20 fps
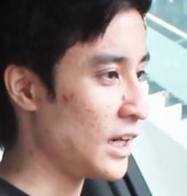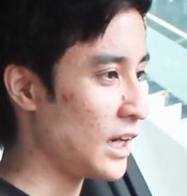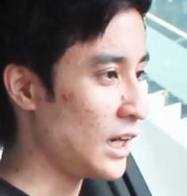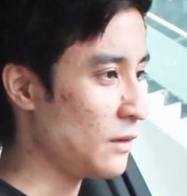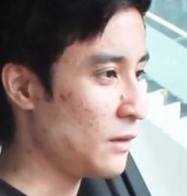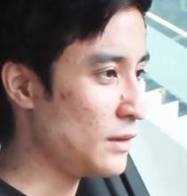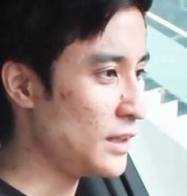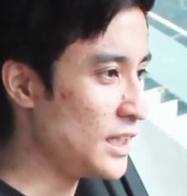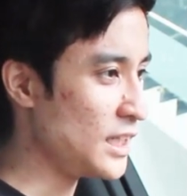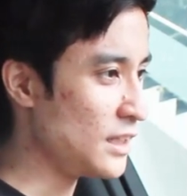
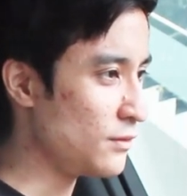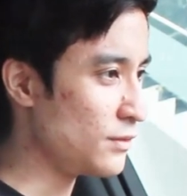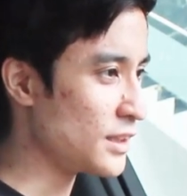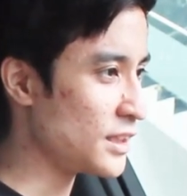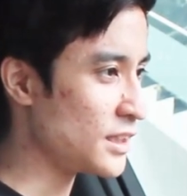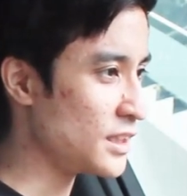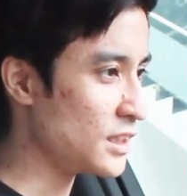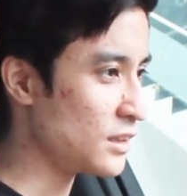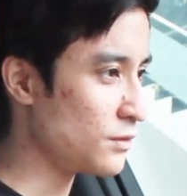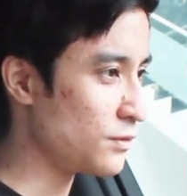I will leave
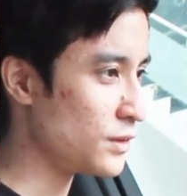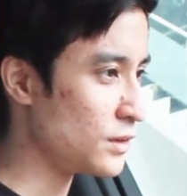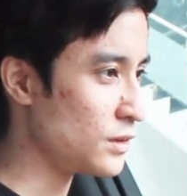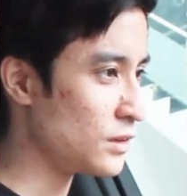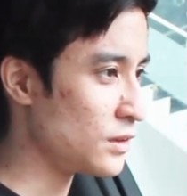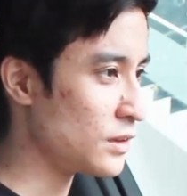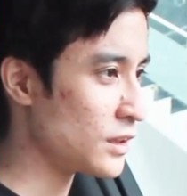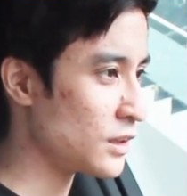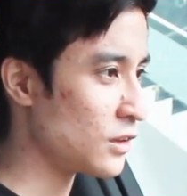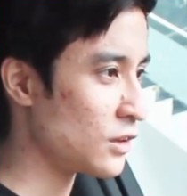it in the
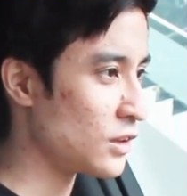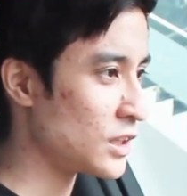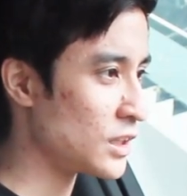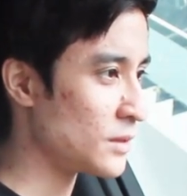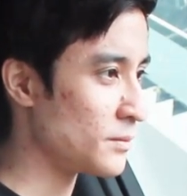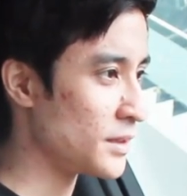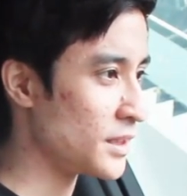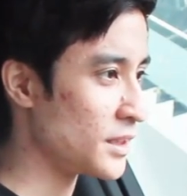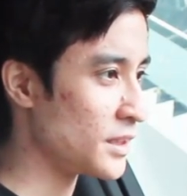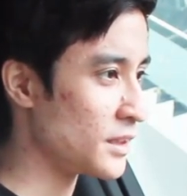fuel
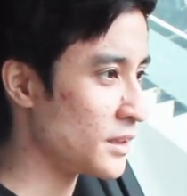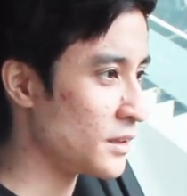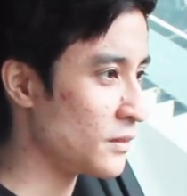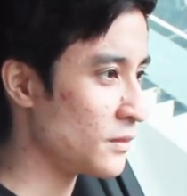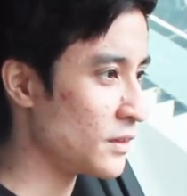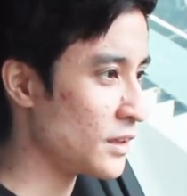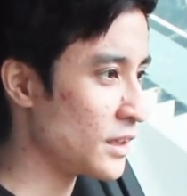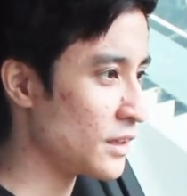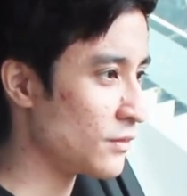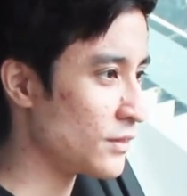economy
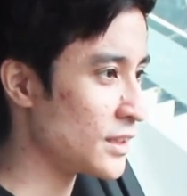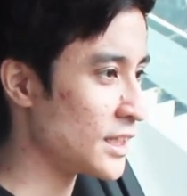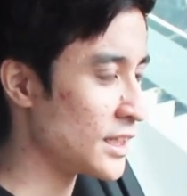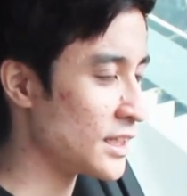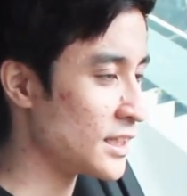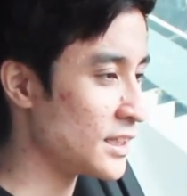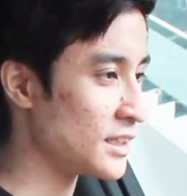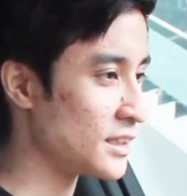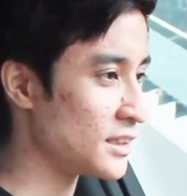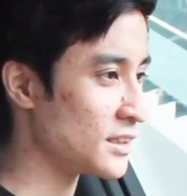wherever
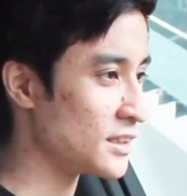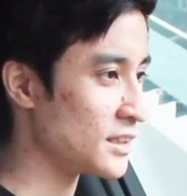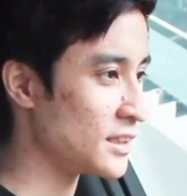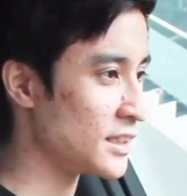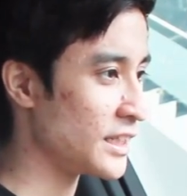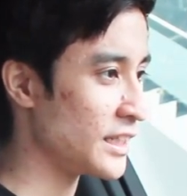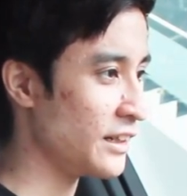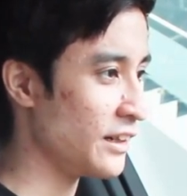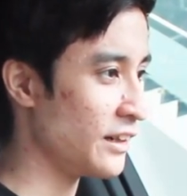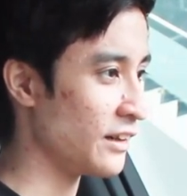that is
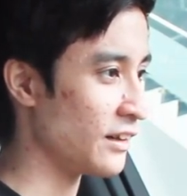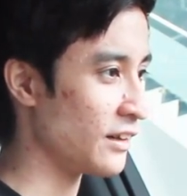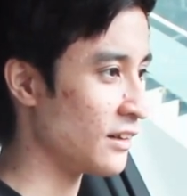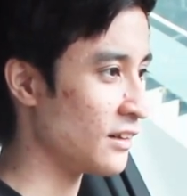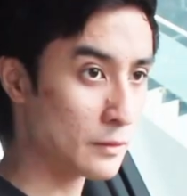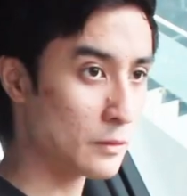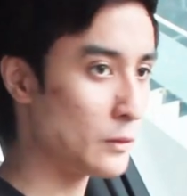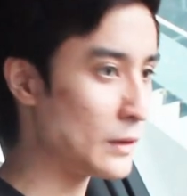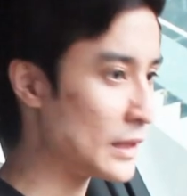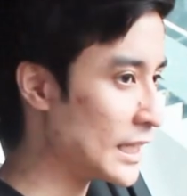air
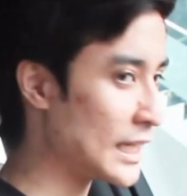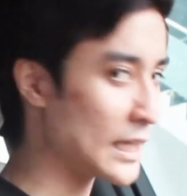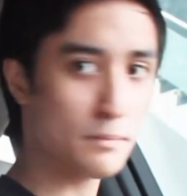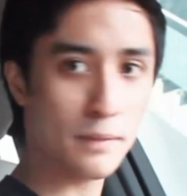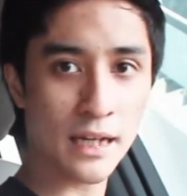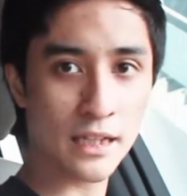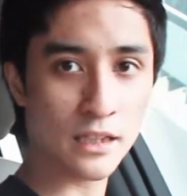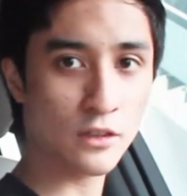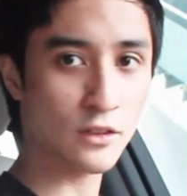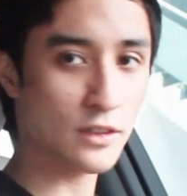we'll get
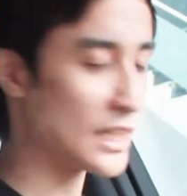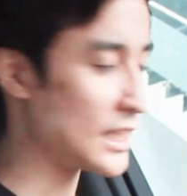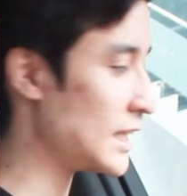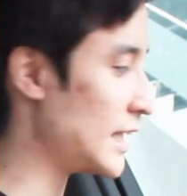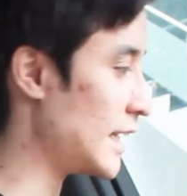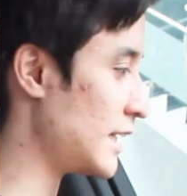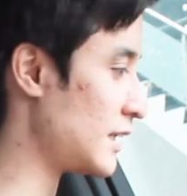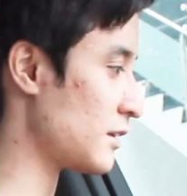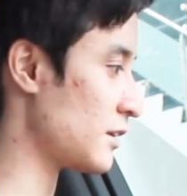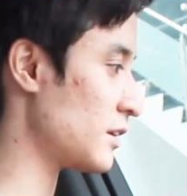back to that
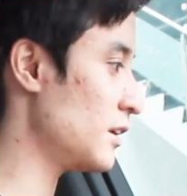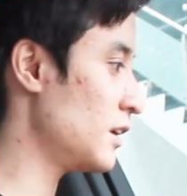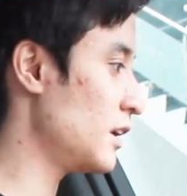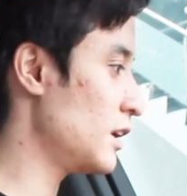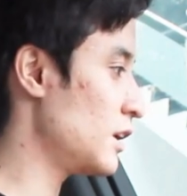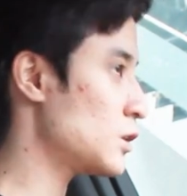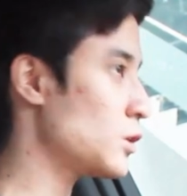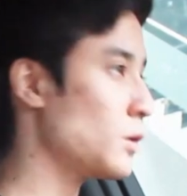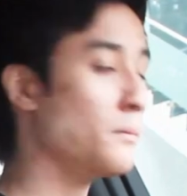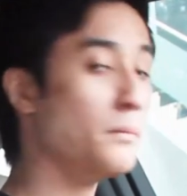later
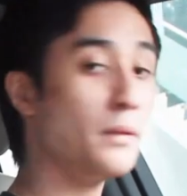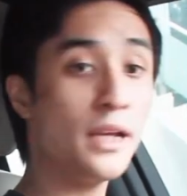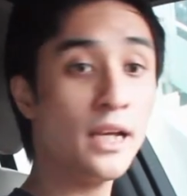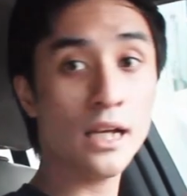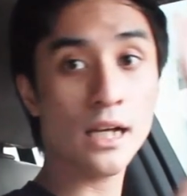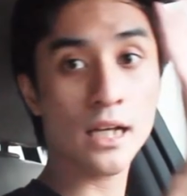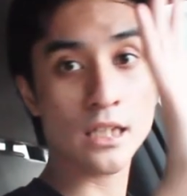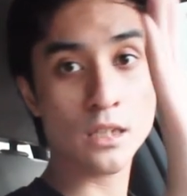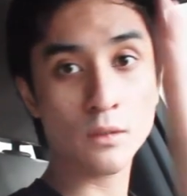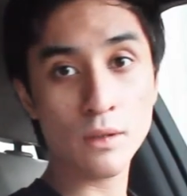so
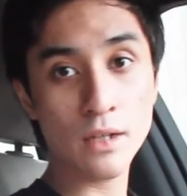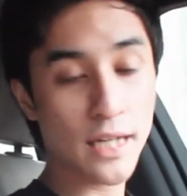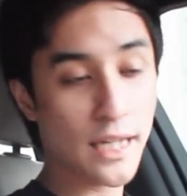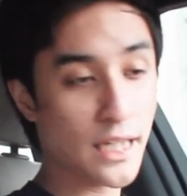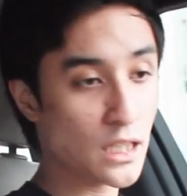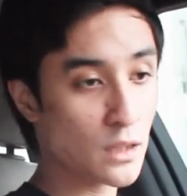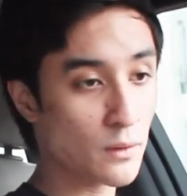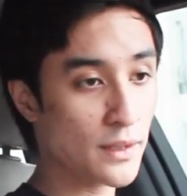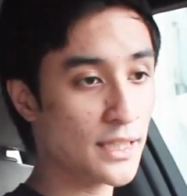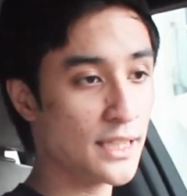being as well
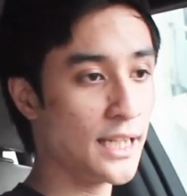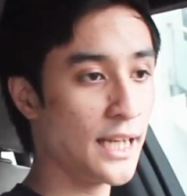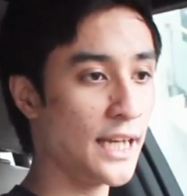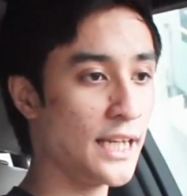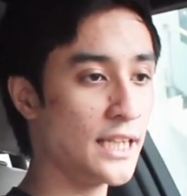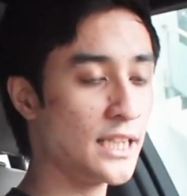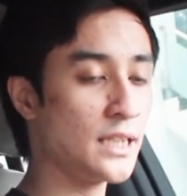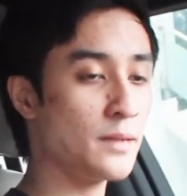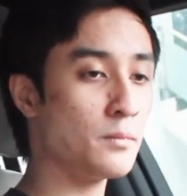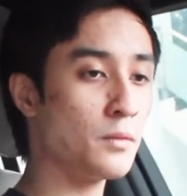a
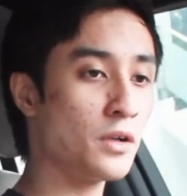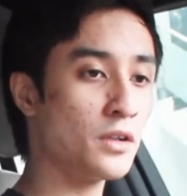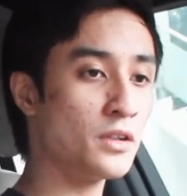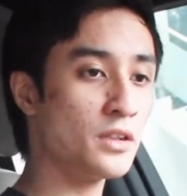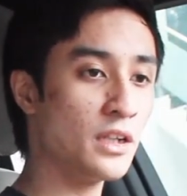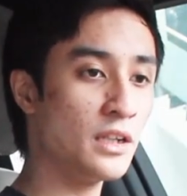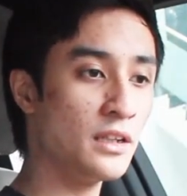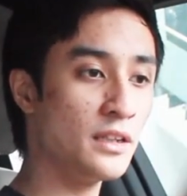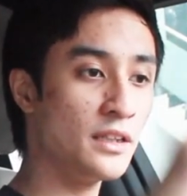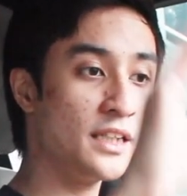2018
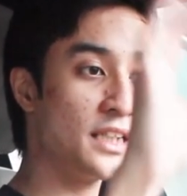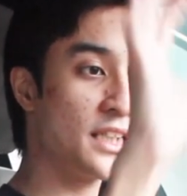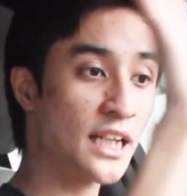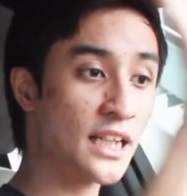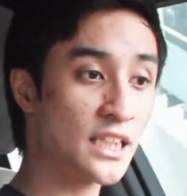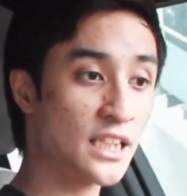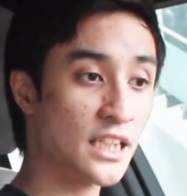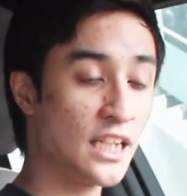model this has